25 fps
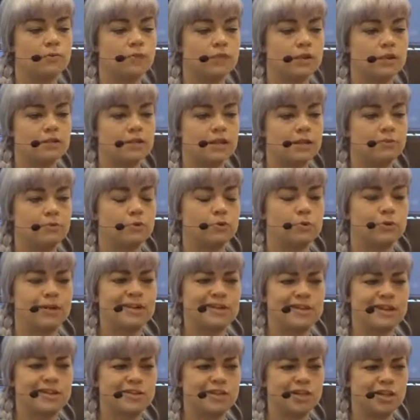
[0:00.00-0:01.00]
for example, we
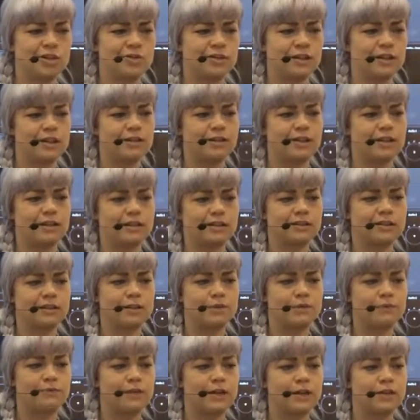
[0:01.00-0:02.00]
can actually create like the
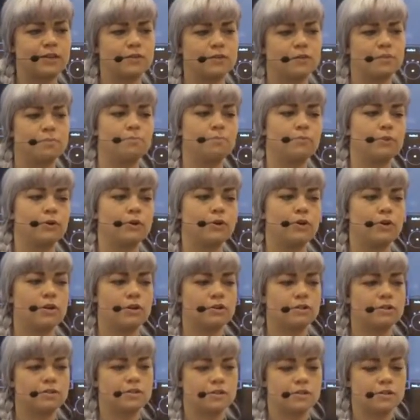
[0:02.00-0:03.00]
effect of
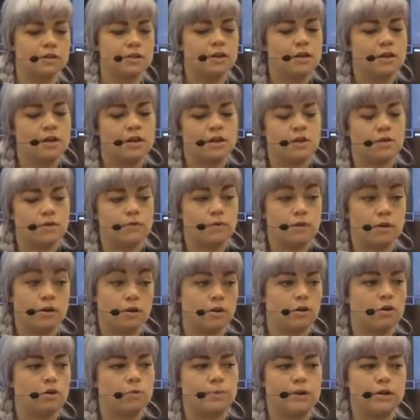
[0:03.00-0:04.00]

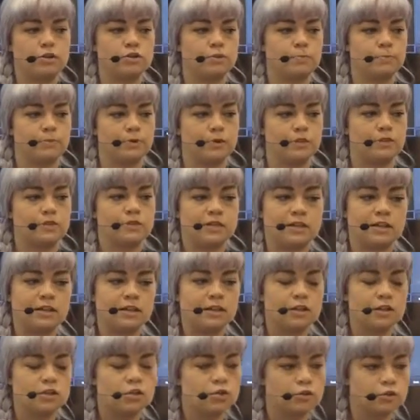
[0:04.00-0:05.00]
a whole bunch of birds
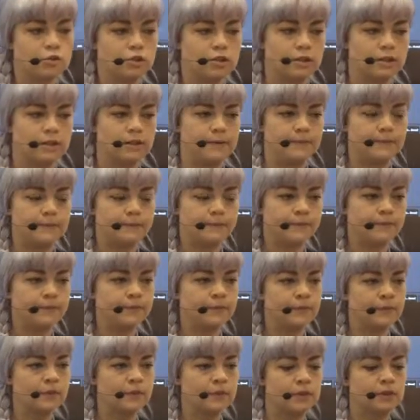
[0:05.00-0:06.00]
sitting in a tree.
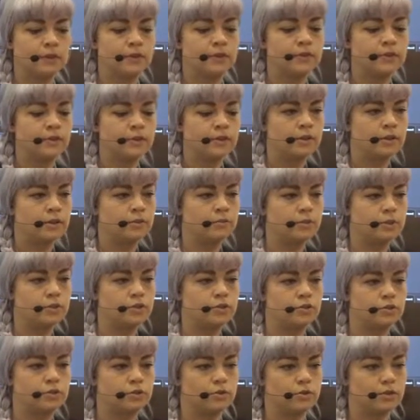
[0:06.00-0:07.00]
We
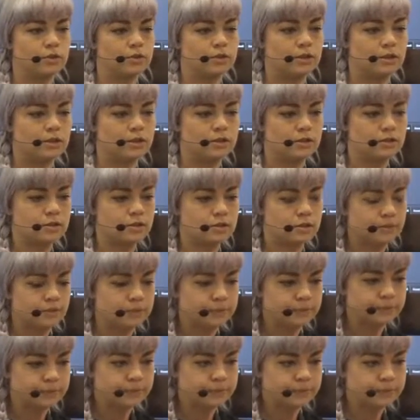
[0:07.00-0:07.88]
do this.